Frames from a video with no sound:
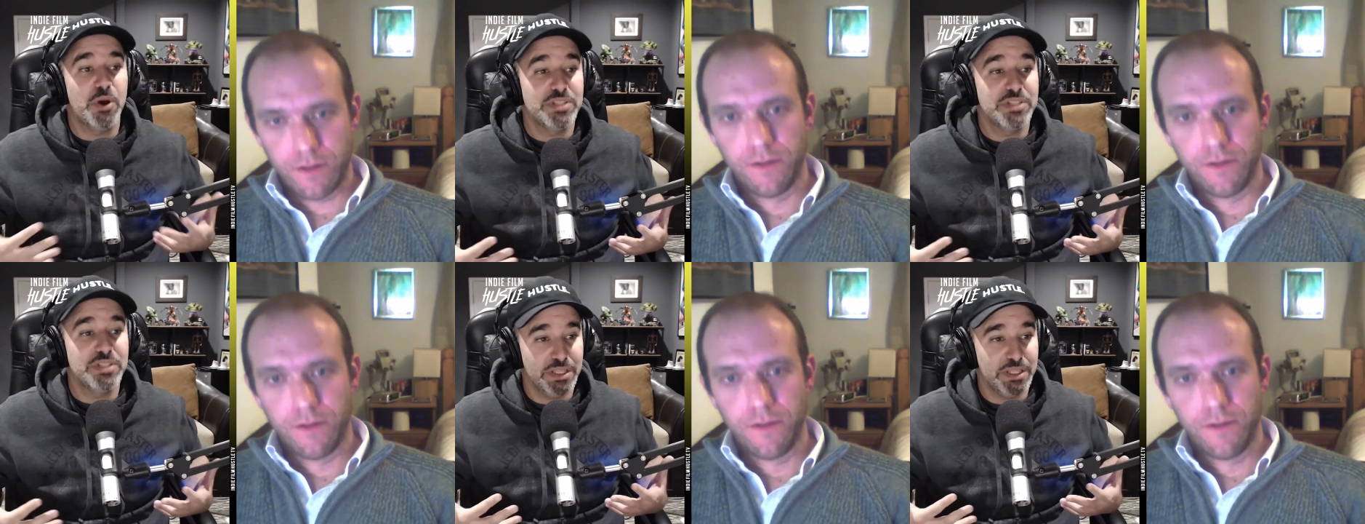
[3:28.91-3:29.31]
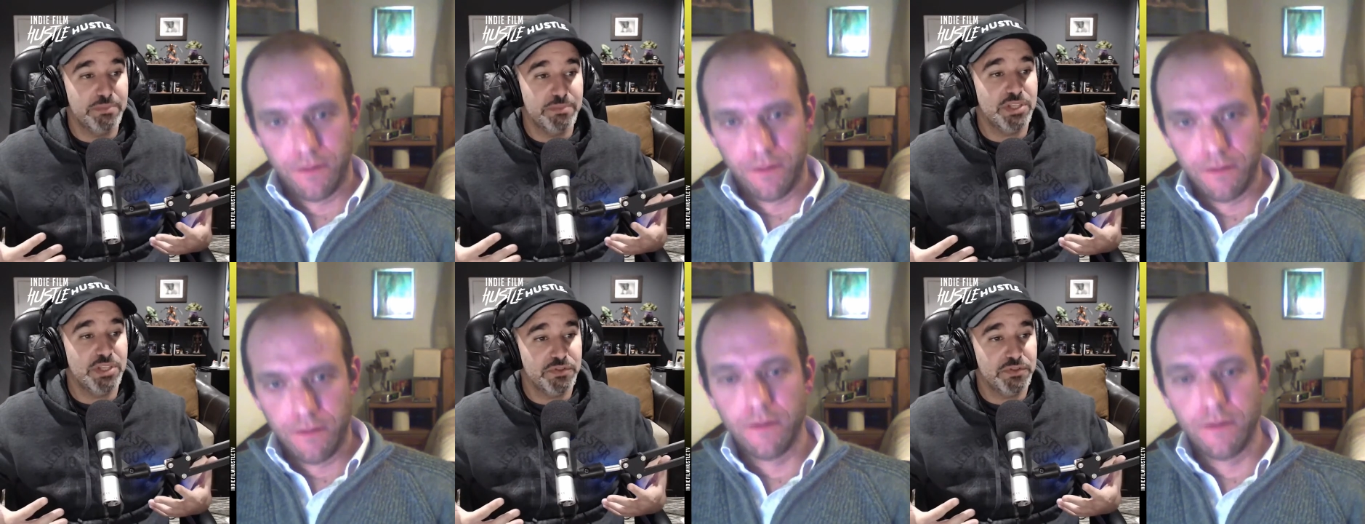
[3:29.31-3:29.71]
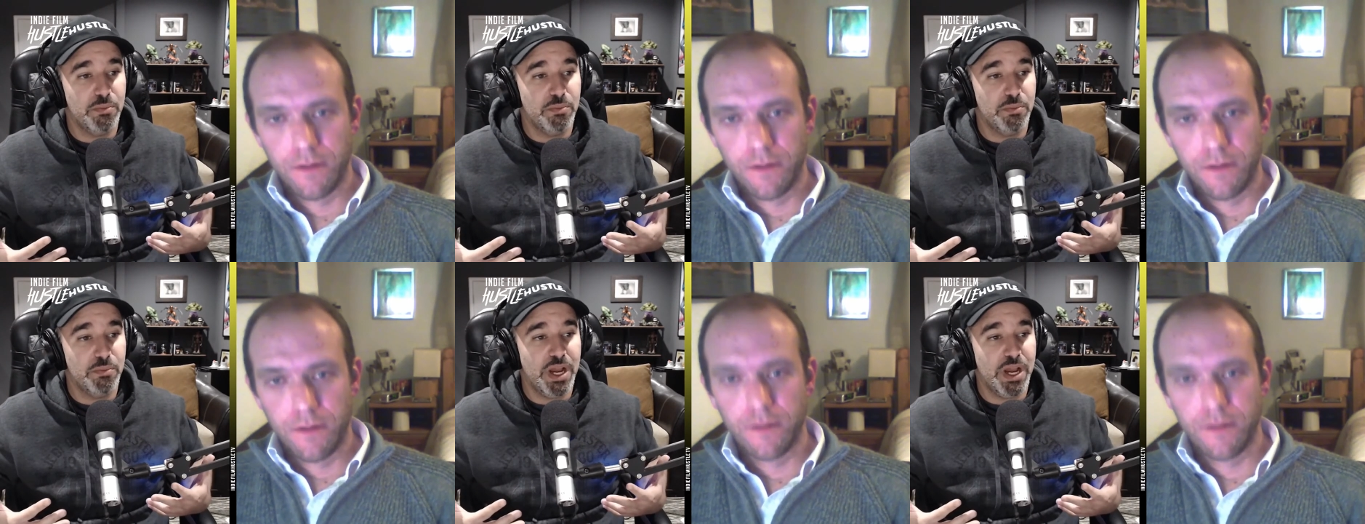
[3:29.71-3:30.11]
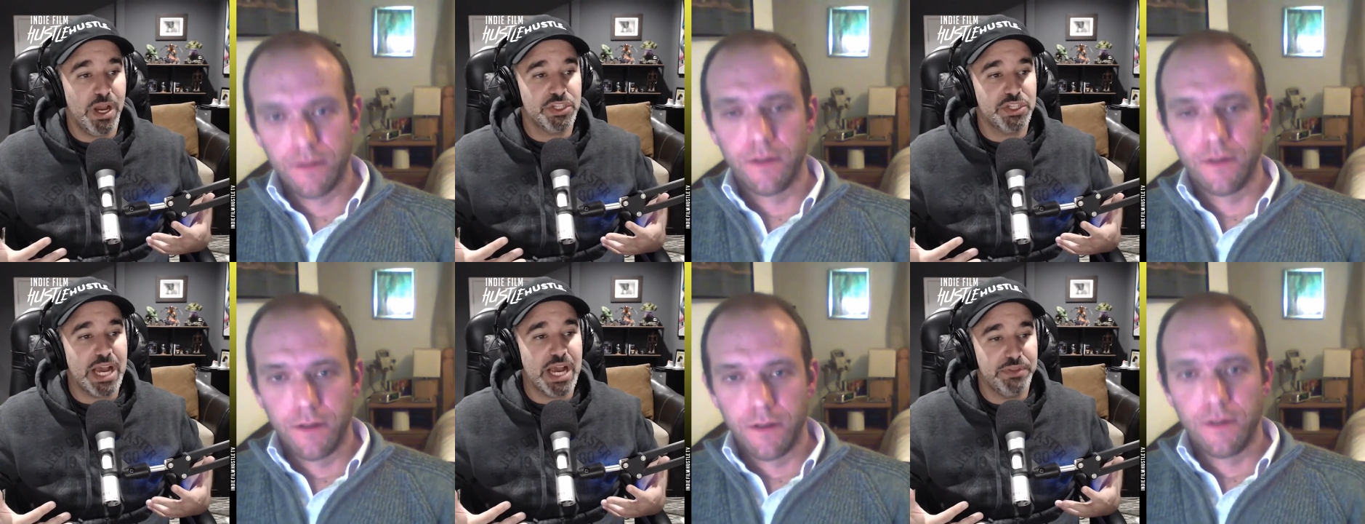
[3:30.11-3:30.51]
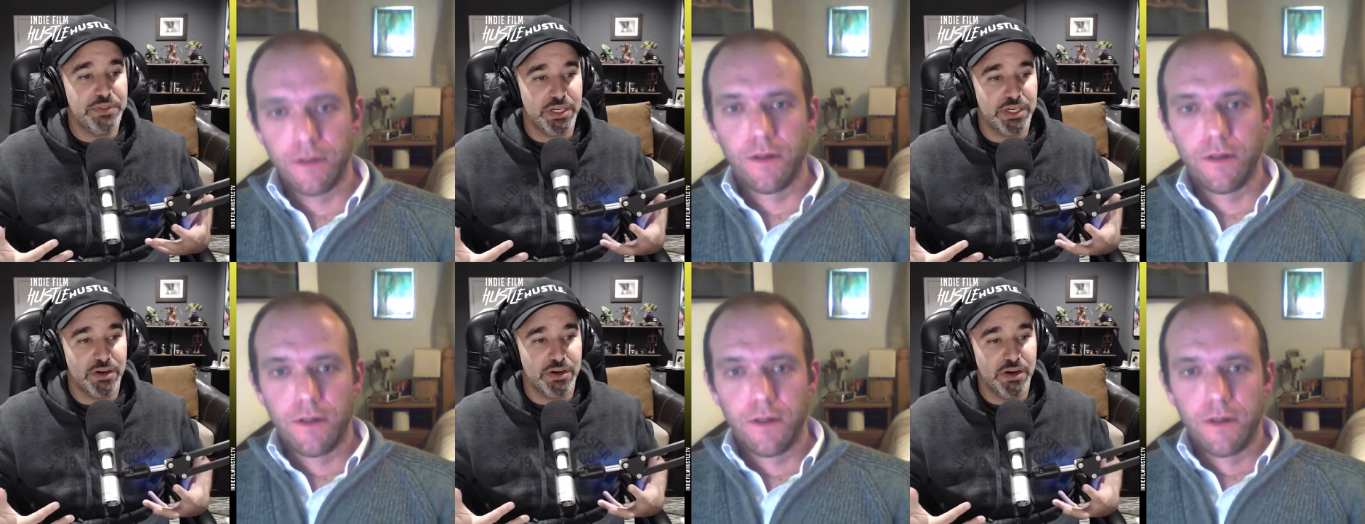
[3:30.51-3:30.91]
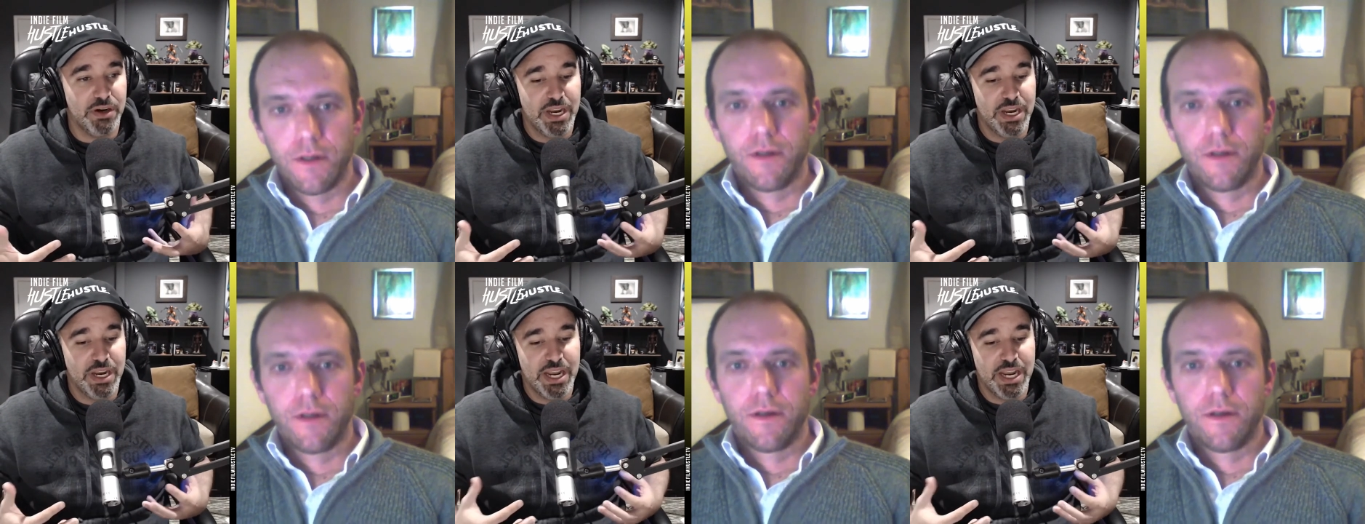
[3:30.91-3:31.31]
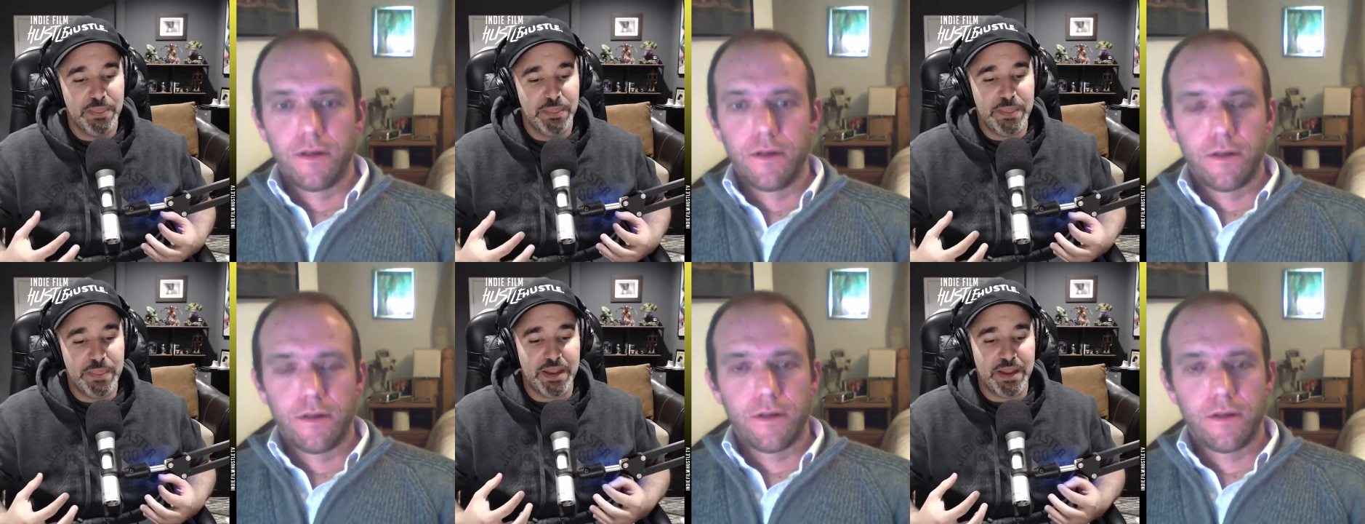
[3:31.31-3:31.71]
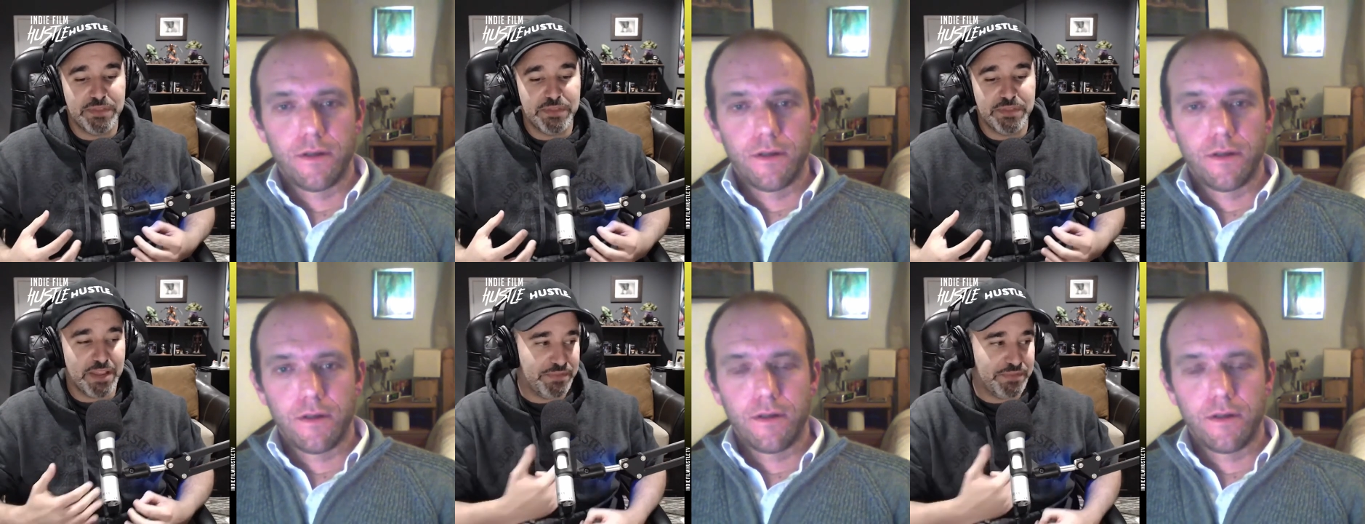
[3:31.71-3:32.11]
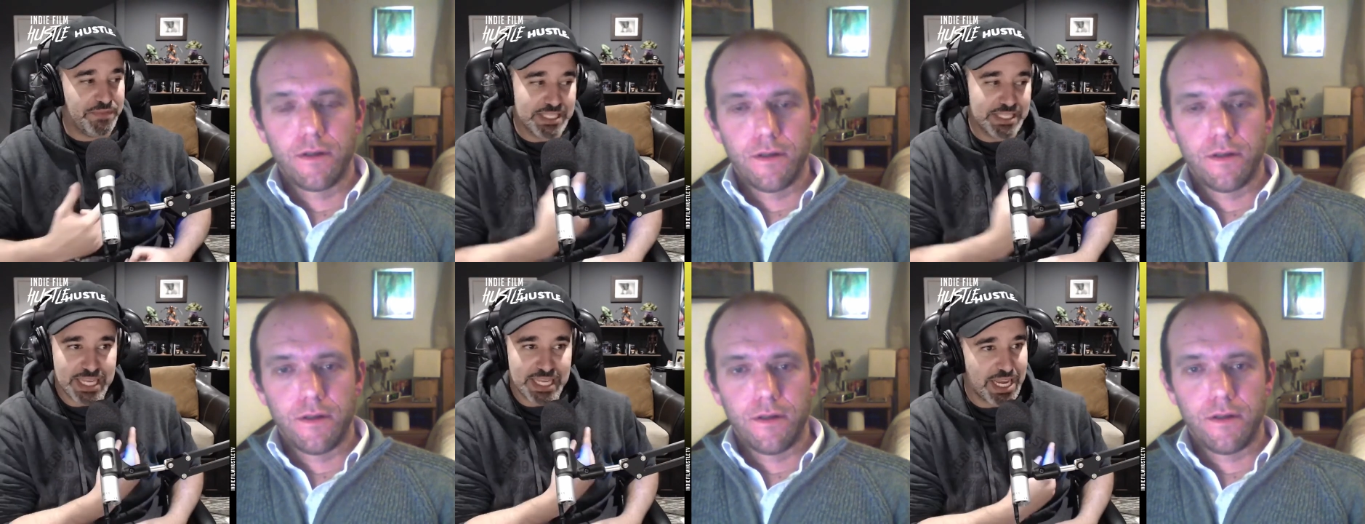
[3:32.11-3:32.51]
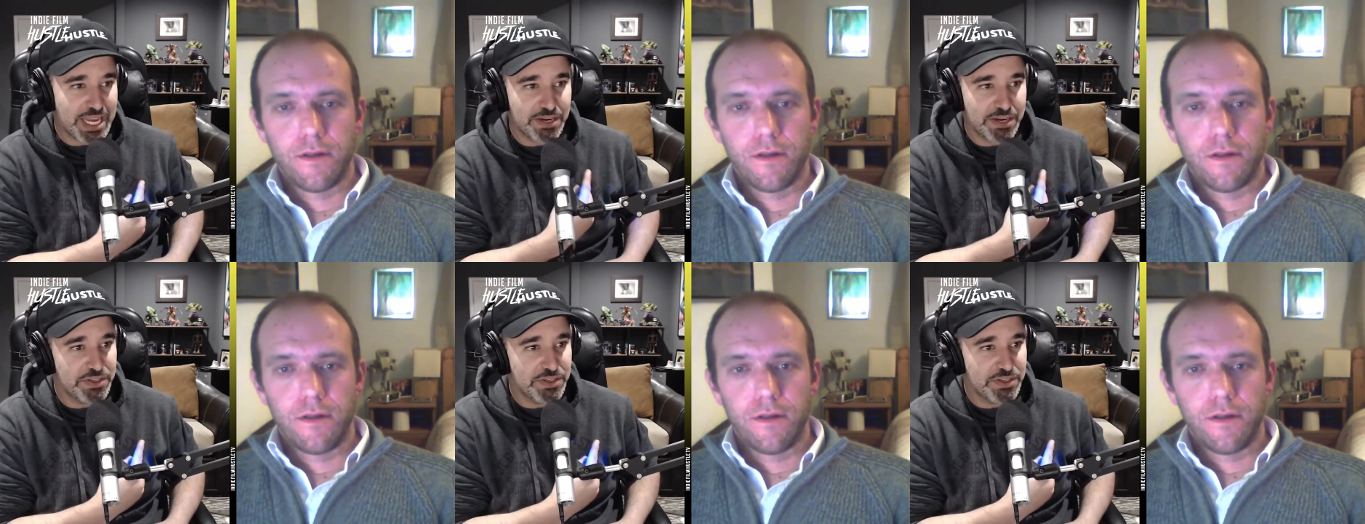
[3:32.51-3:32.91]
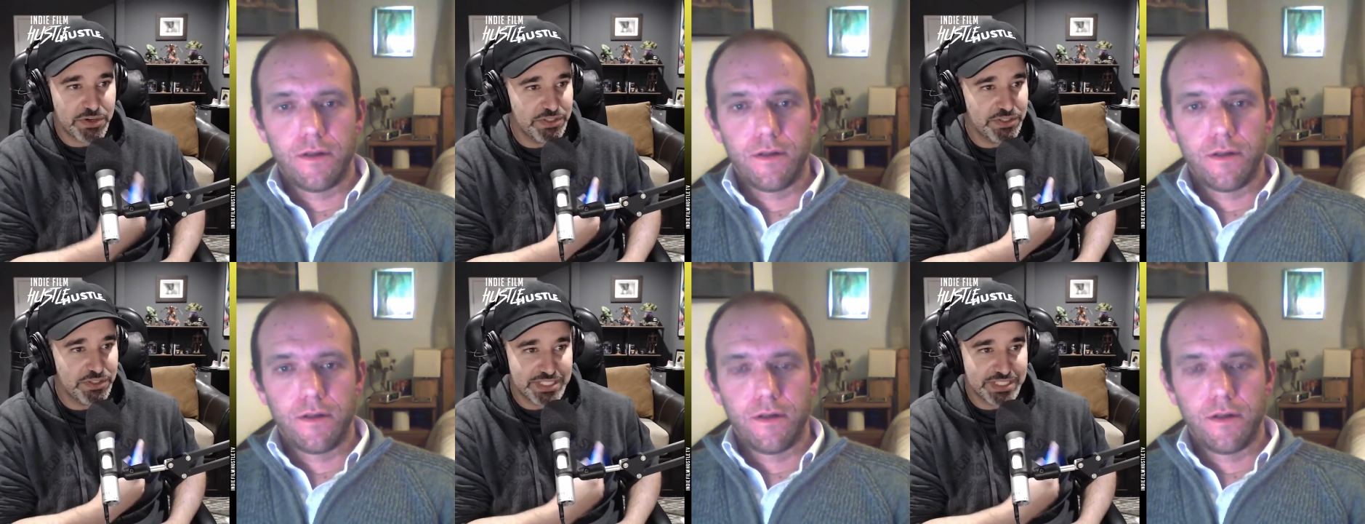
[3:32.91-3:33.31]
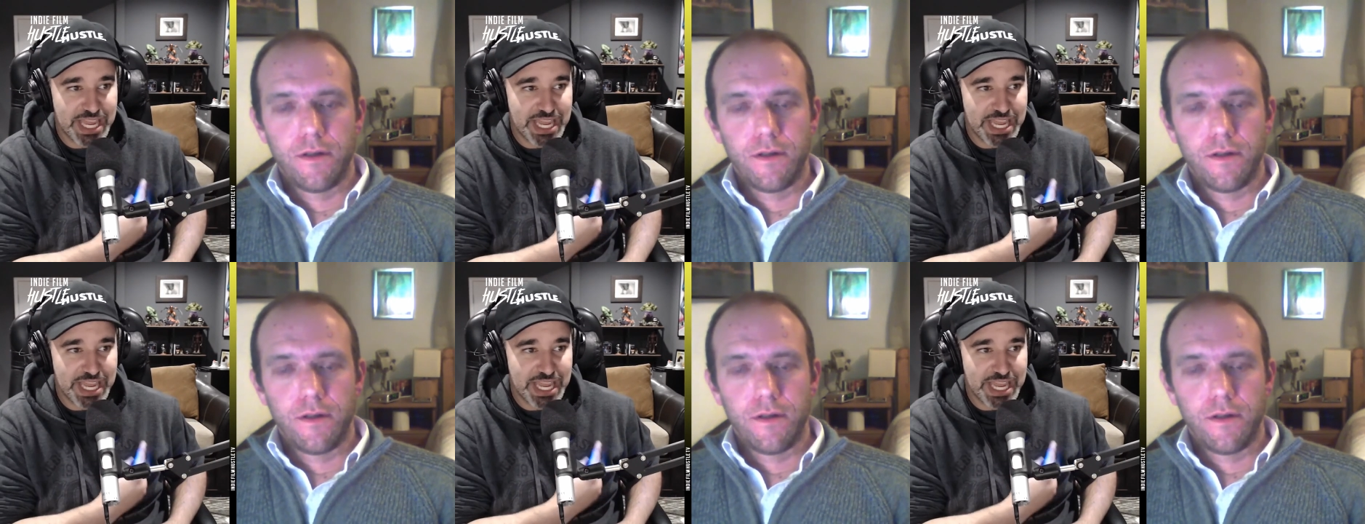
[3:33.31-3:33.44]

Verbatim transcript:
Speaker 1: exposing themselves so much out there that if like if this guy or this girl does